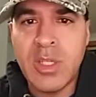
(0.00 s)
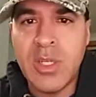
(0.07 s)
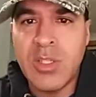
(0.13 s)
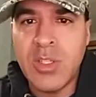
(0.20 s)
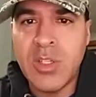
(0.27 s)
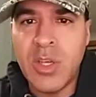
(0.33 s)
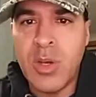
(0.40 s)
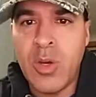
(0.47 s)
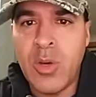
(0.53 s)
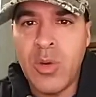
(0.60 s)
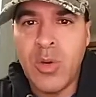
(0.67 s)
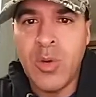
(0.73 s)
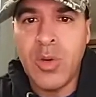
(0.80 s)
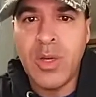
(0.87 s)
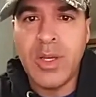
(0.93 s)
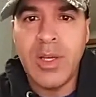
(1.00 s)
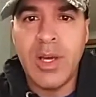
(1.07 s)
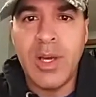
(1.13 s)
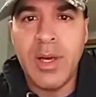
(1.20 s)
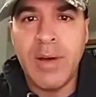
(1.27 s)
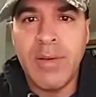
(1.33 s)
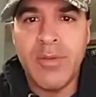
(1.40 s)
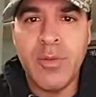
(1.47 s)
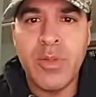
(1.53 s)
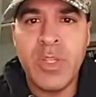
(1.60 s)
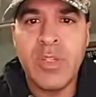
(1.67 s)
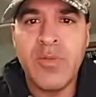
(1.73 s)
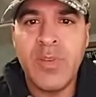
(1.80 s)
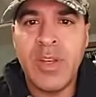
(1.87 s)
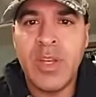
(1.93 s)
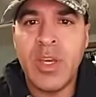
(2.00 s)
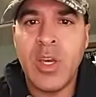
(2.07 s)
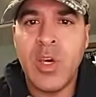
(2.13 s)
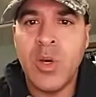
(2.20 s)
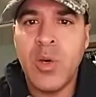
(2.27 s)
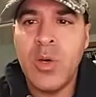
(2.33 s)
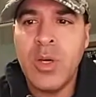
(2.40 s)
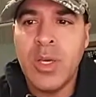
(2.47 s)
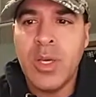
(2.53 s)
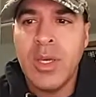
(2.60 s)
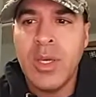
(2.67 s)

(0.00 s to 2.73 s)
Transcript: And so for this video,